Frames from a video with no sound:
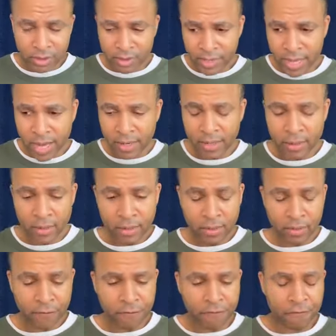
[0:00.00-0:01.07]
yet
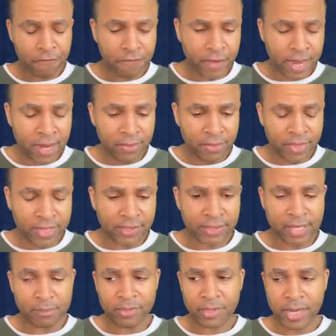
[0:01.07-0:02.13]
the faith that
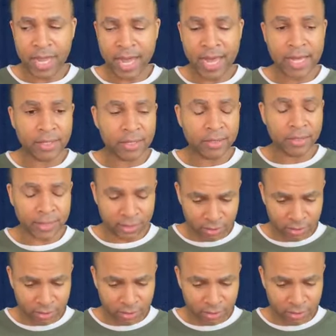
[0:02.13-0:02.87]
Samson had